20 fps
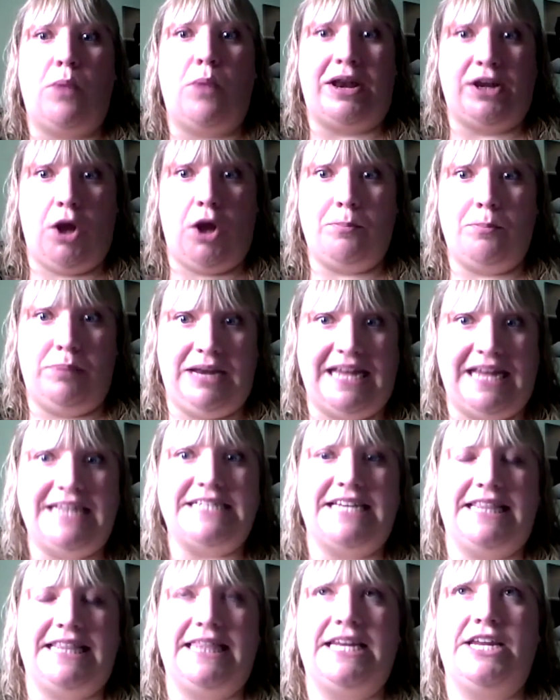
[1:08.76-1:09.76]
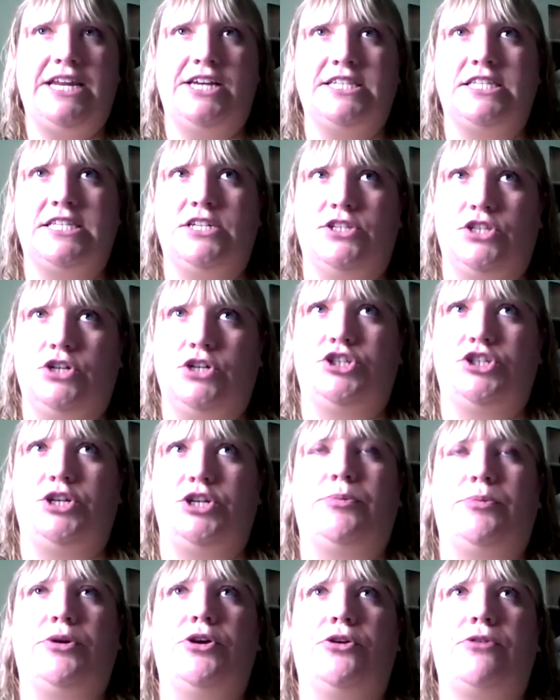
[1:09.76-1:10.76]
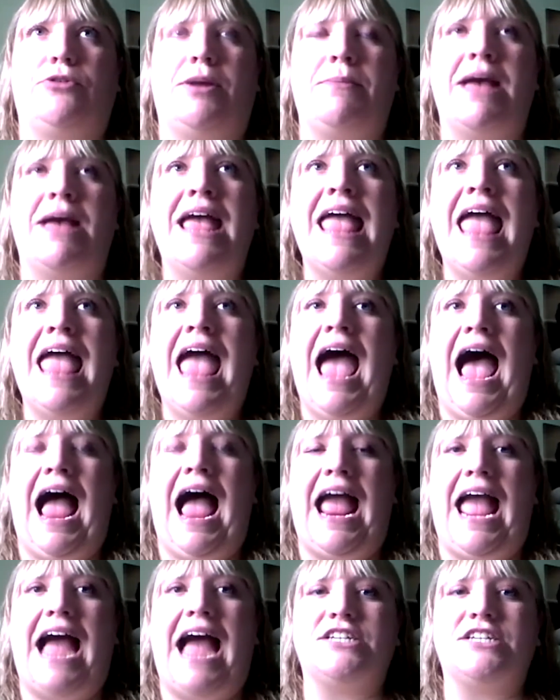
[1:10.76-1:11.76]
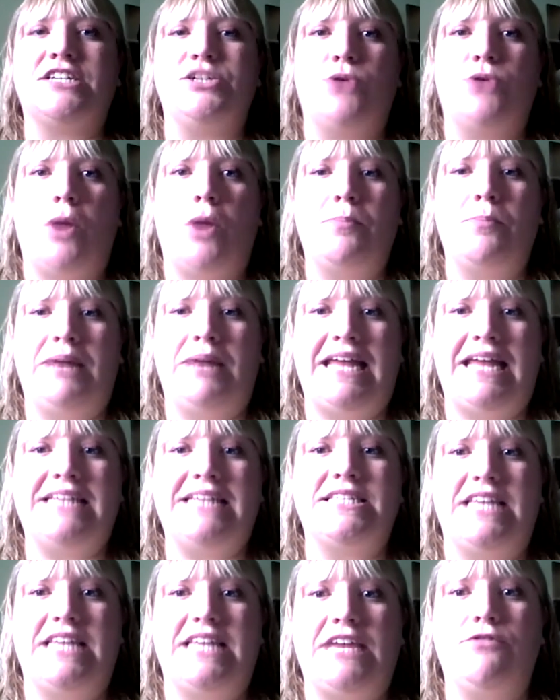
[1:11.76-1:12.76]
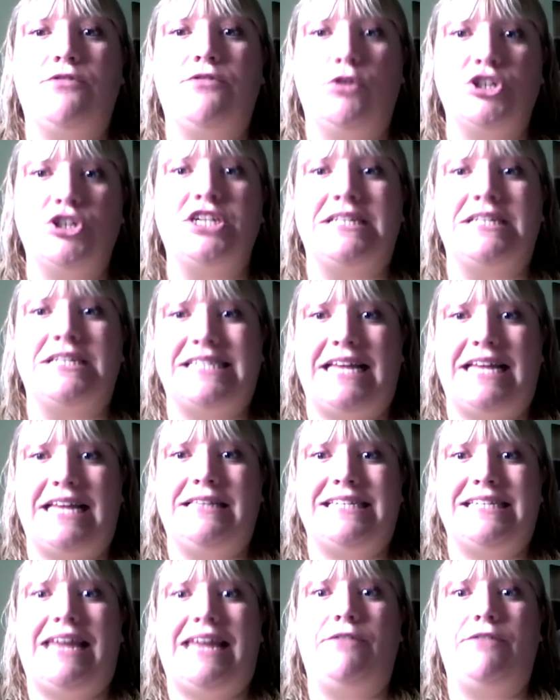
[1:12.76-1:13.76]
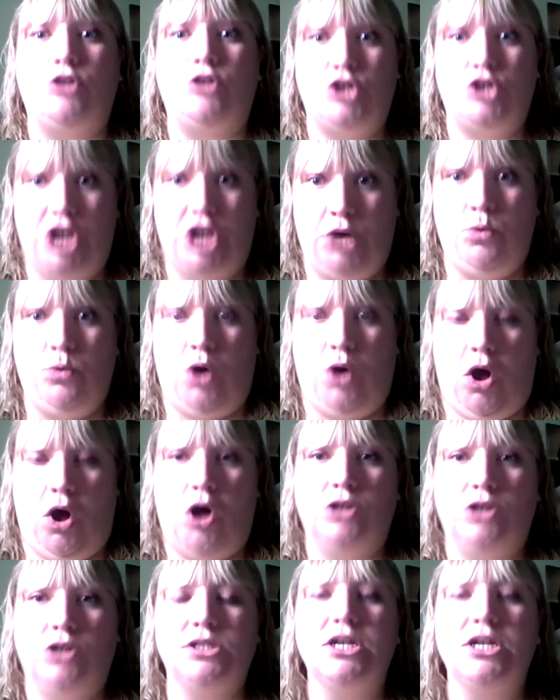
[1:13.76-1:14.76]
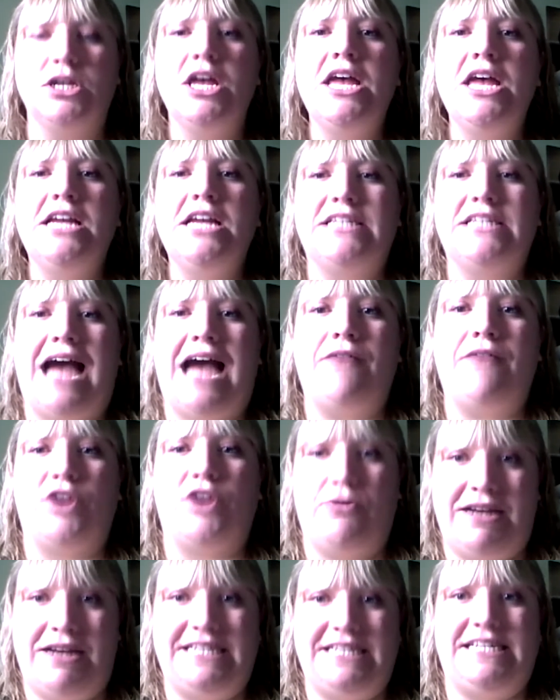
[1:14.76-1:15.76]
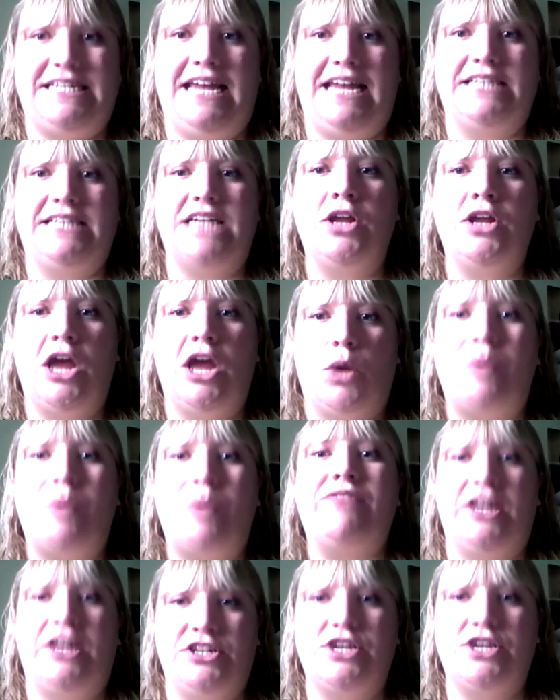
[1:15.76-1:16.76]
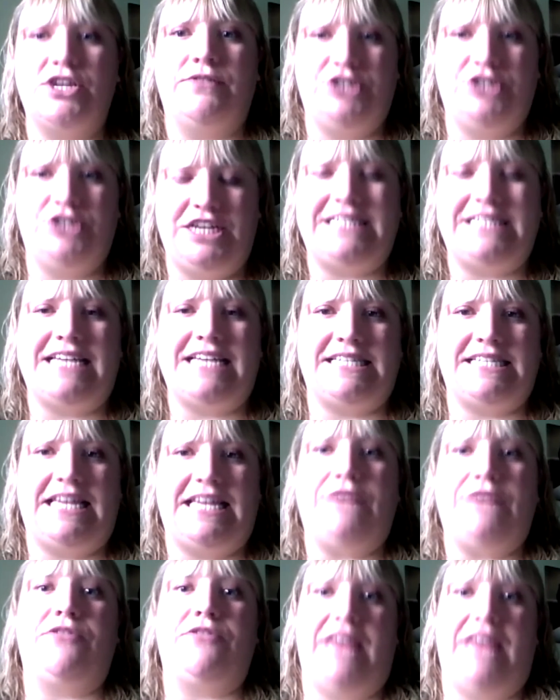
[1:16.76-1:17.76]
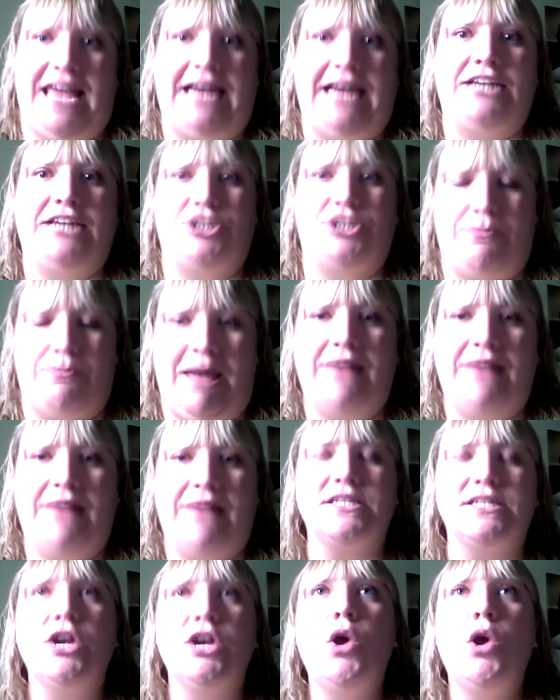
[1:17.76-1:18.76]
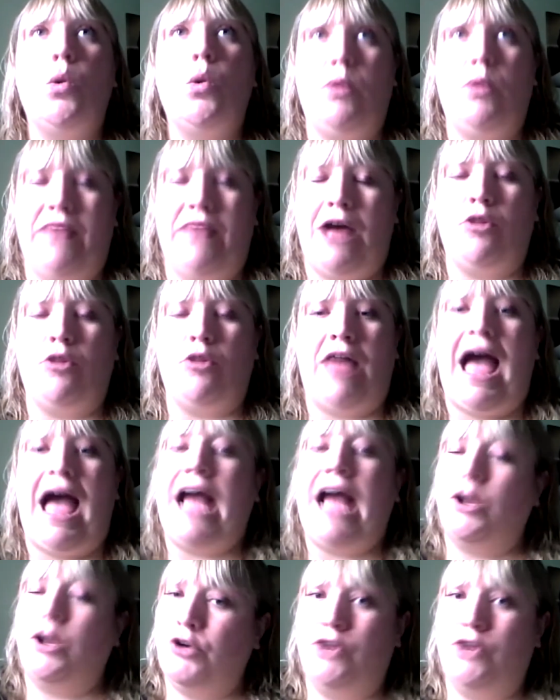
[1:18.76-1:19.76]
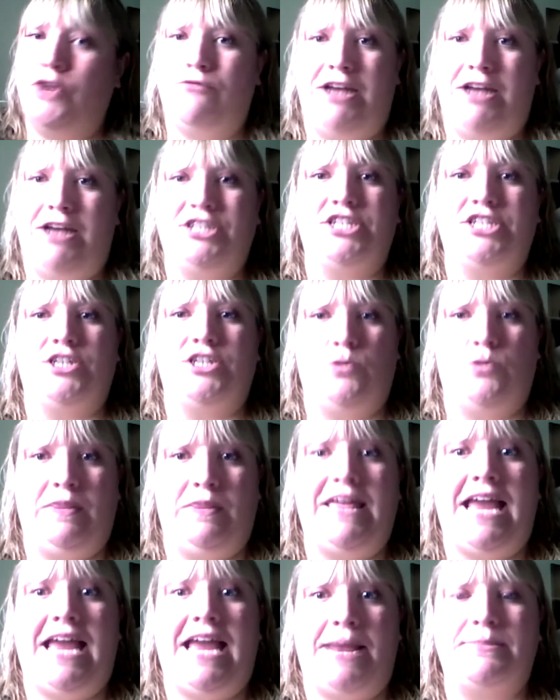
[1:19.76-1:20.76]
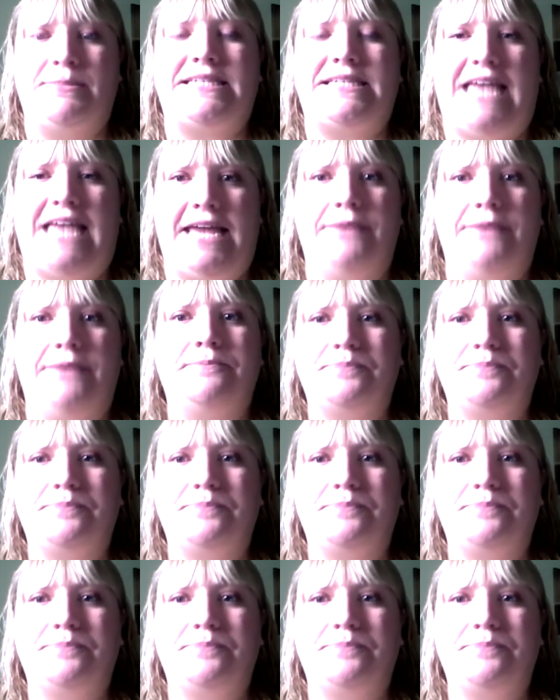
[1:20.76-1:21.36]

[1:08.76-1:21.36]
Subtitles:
when completing the Nursing Associate Programme, I had to complete the Functional Skills Level 2 course to have accredited equivalent of a GCSE for the English and Maths. Without that, I couldn't have registered with the NMC.